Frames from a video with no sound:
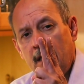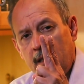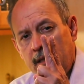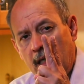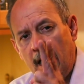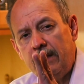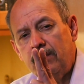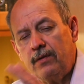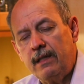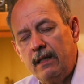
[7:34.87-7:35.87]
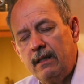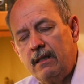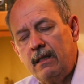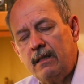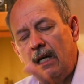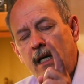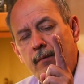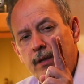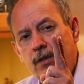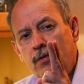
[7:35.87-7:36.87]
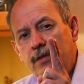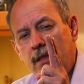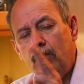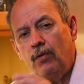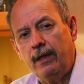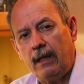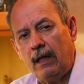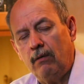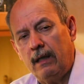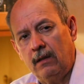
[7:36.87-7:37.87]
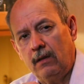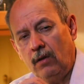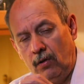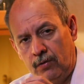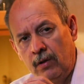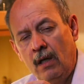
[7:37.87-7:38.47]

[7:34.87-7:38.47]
in the last 2 sentences, I have been using 2 irregular dos.